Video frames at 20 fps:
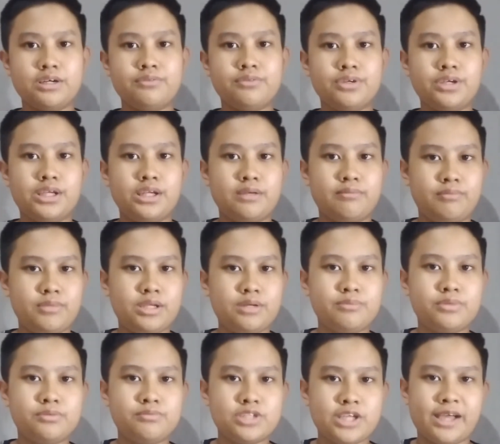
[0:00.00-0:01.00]
in a
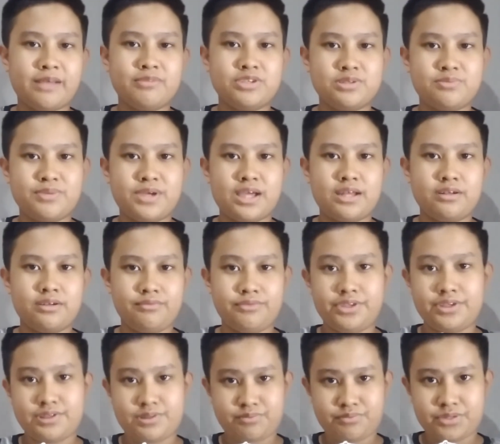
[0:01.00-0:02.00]
minimum time span of
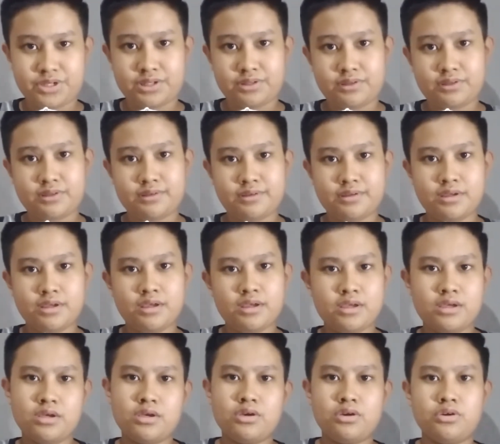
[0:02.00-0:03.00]
this month.
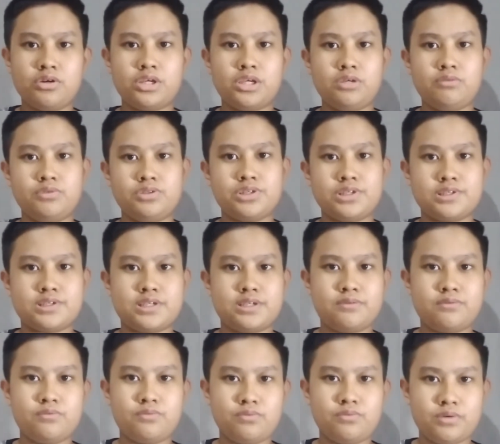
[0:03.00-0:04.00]
Okay, we just
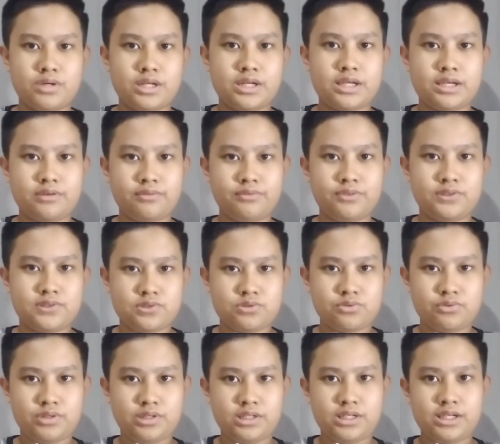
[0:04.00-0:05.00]
went out of the
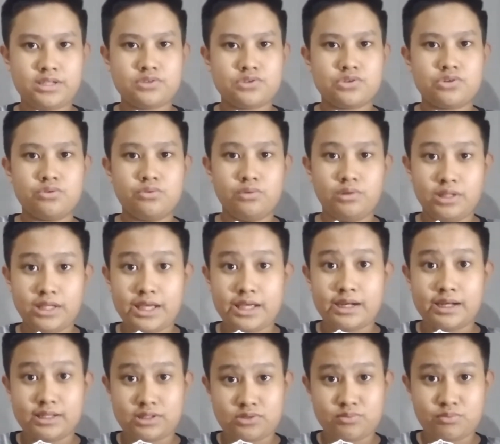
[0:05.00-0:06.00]
storyline, so let
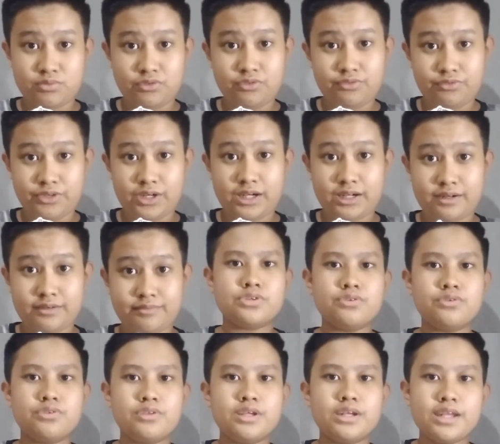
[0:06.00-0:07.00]
us move on.
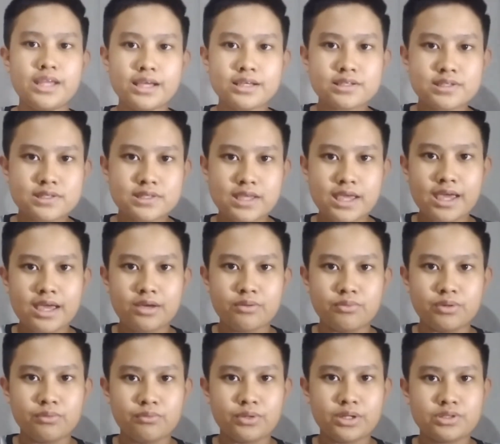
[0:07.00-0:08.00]
So the next day,
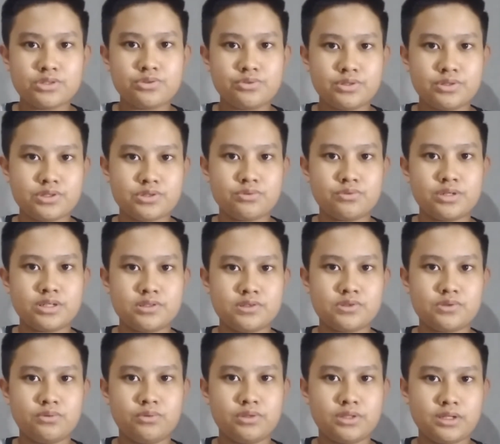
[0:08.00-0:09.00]
we went to Isulan
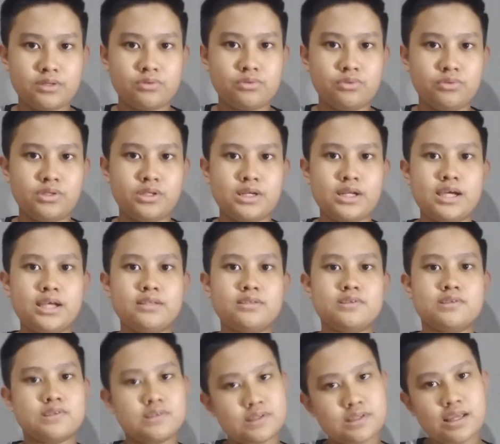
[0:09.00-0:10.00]
Sultan Kudarat,
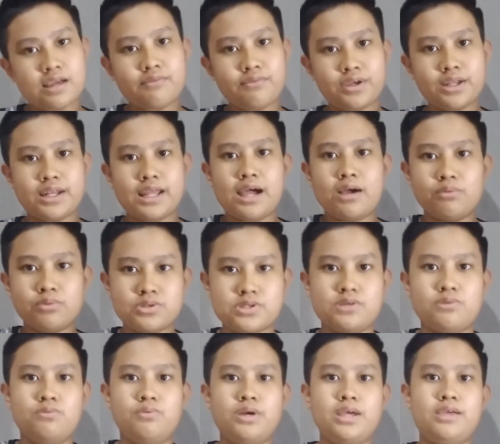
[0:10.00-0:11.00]
7 hours
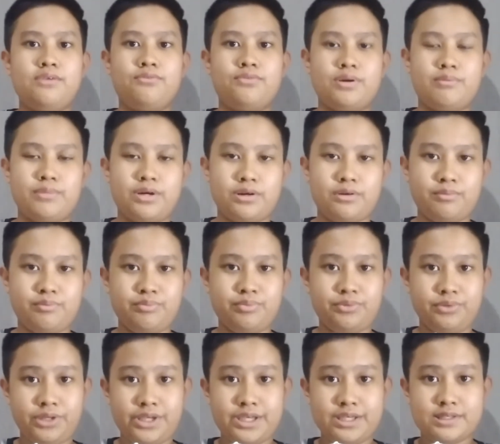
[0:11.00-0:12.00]
away from our
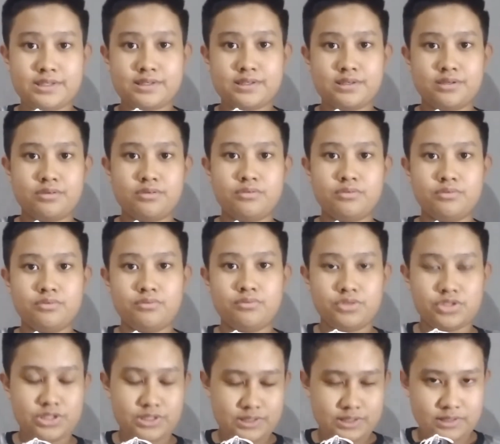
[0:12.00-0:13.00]
place,
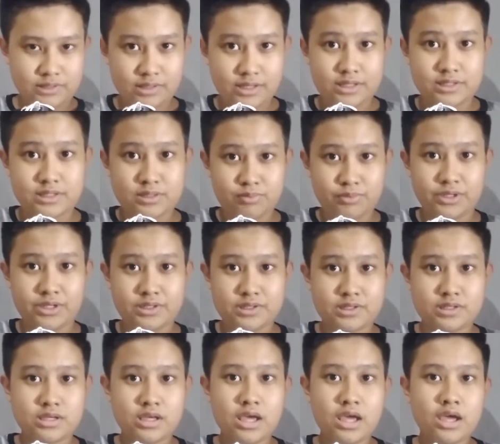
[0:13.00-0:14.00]
which is this
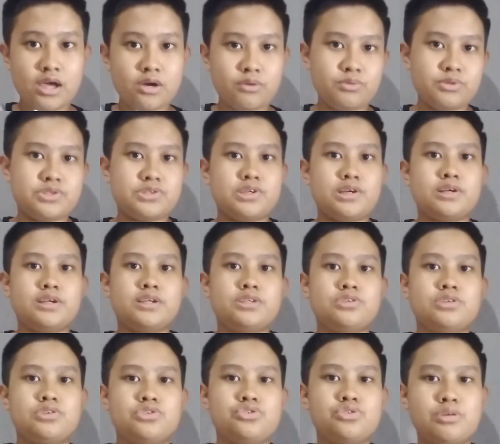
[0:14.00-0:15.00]
place. We started
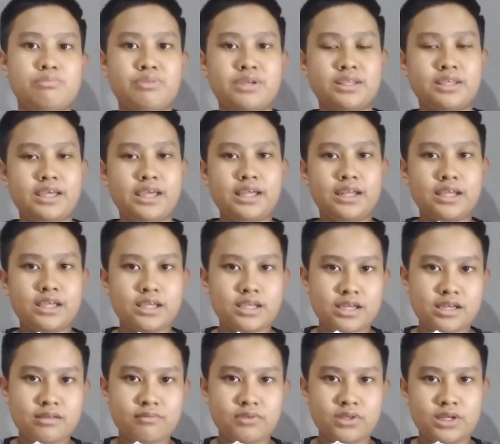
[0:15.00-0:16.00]
the trip at 8
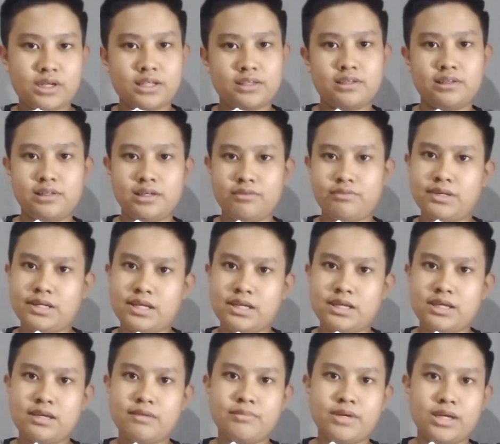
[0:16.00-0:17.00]
a.m. Then at 11
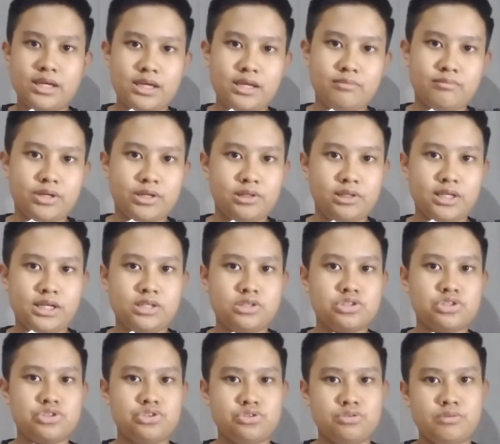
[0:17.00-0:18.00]
a.m. I ate my
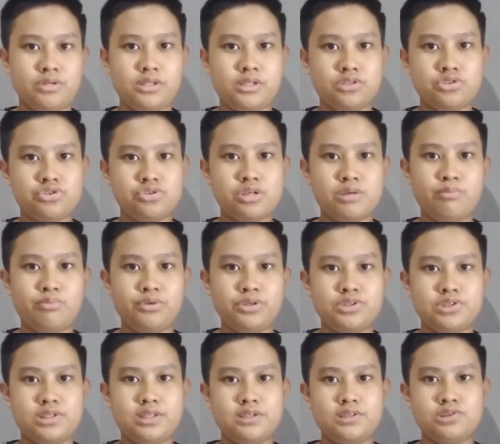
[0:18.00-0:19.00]
lunch during the trip,
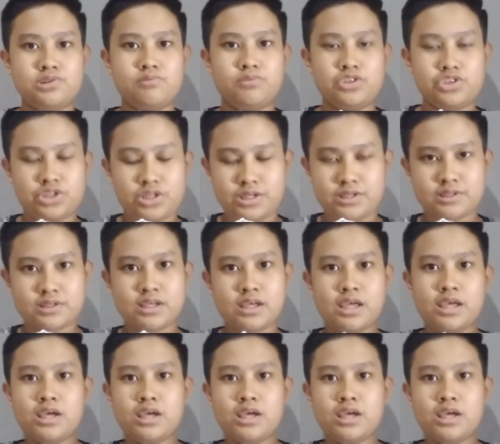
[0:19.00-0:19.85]
which is